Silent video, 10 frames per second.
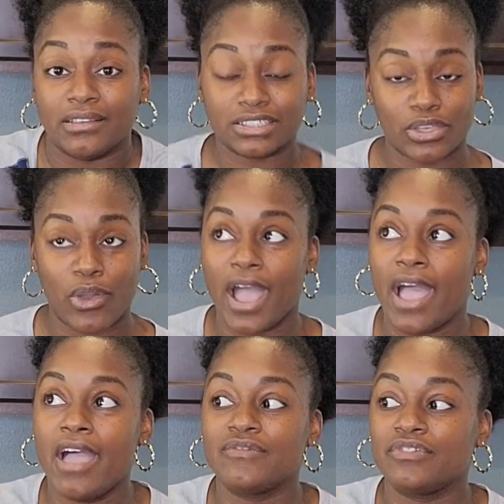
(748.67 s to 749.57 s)
So I
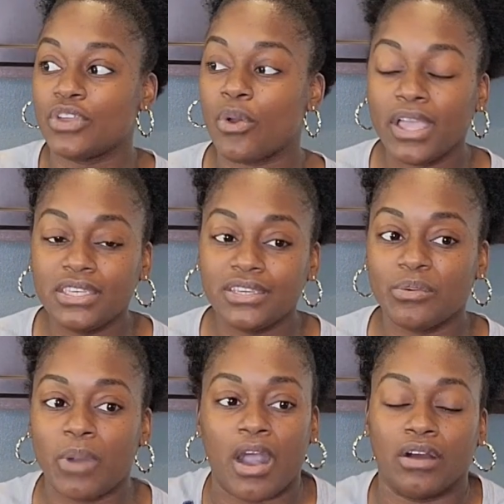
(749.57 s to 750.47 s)
have no idea
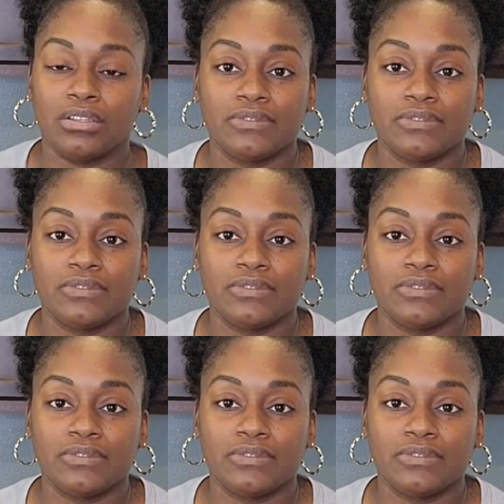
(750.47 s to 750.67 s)
why all